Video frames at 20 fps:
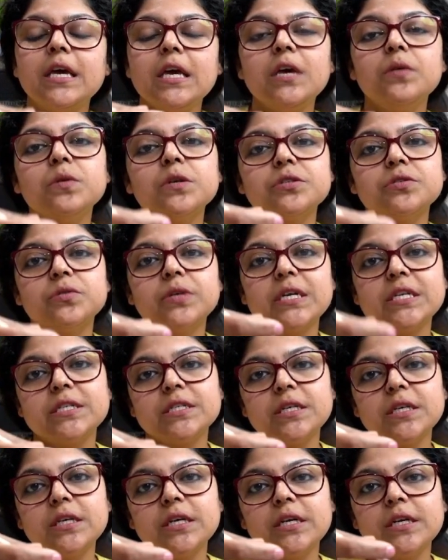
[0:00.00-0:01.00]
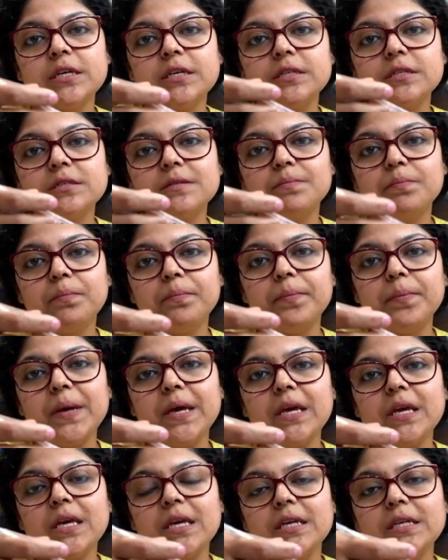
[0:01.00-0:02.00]
was resting his
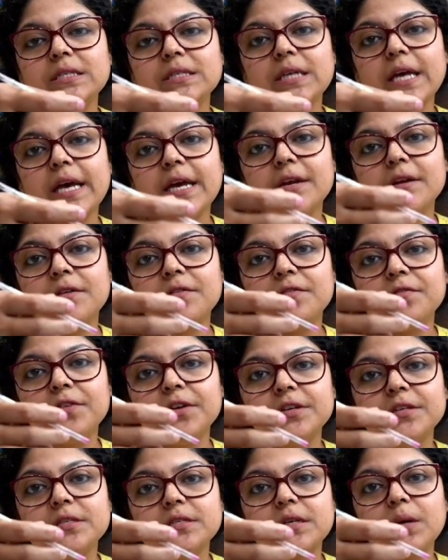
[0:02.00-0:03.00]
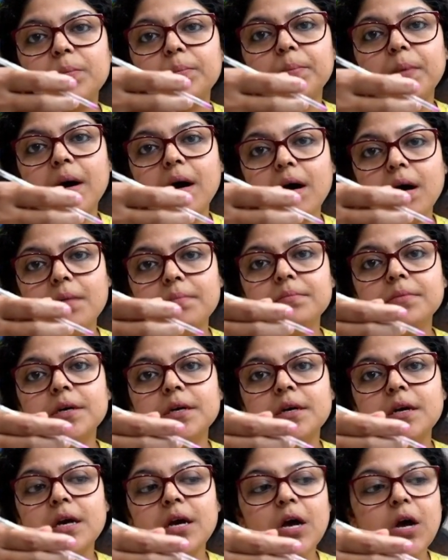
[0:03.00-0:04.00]
pinky side of his palm
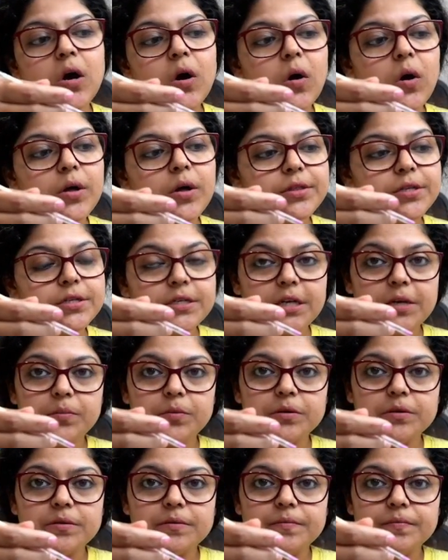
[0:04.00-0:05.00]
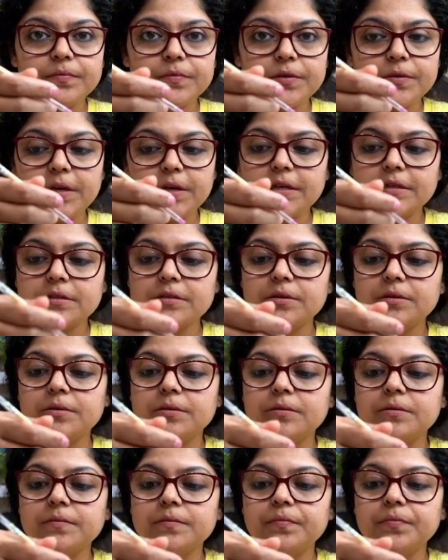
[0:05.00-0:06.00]
on the table. Okay,
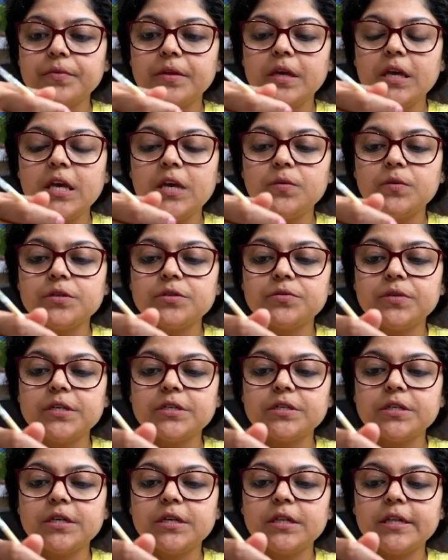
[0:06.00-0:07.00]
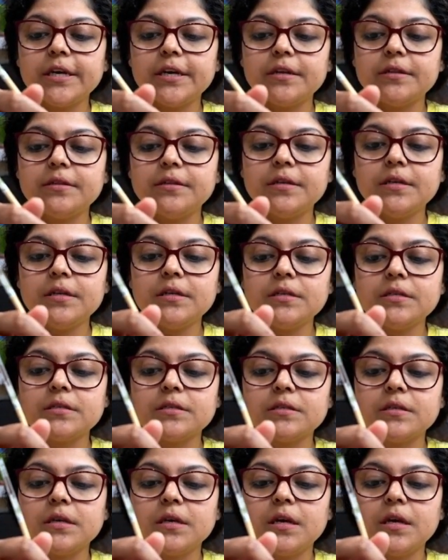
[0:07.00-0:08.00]
so he was resting like
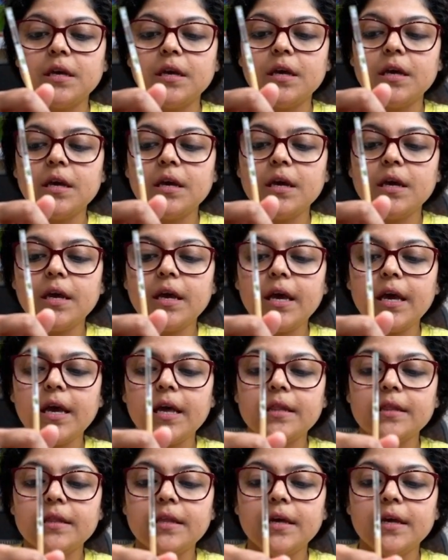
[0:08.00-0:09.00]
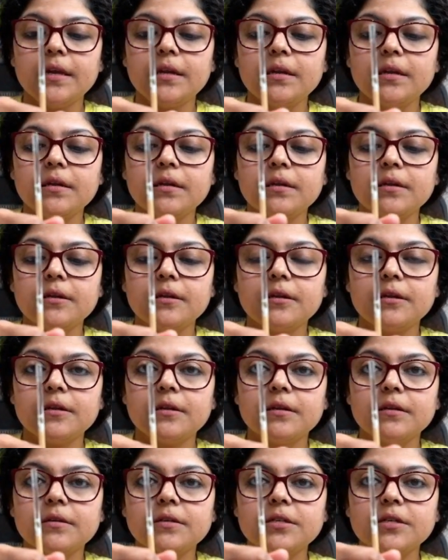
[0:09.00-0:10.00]
this, and then
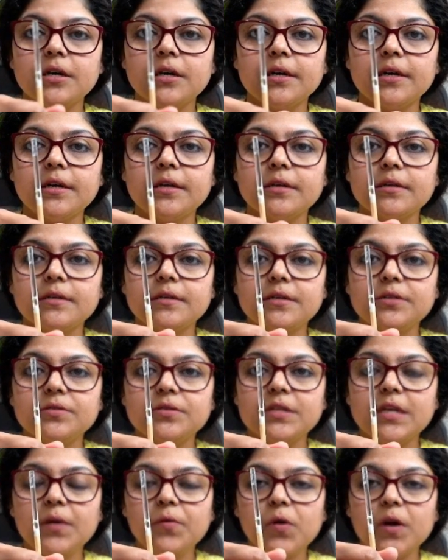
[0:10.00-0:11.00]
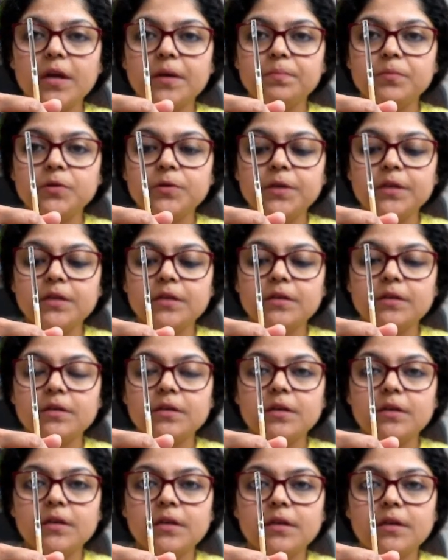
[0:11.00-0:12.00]
dotting. You see what I'm doing?
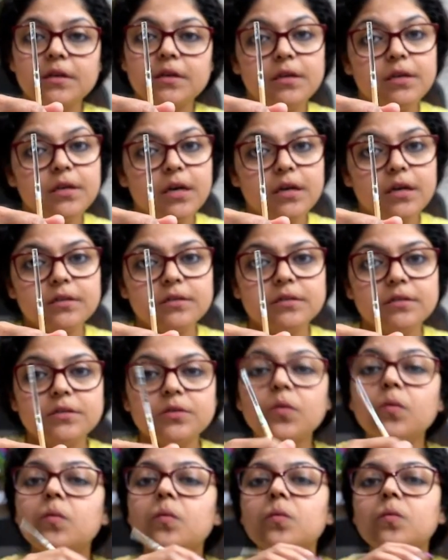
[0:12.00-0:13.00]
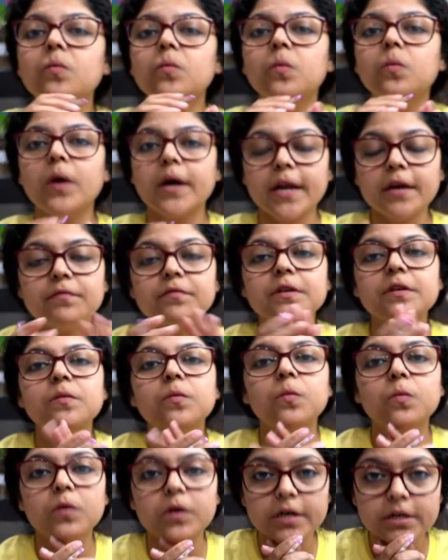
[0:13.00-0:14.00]
Yeah. So whatever
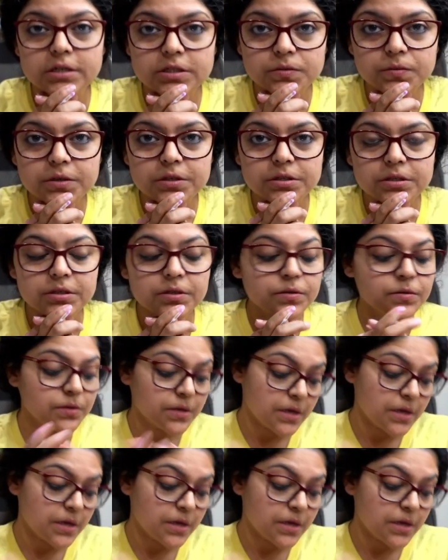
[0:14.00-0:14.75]
works with you,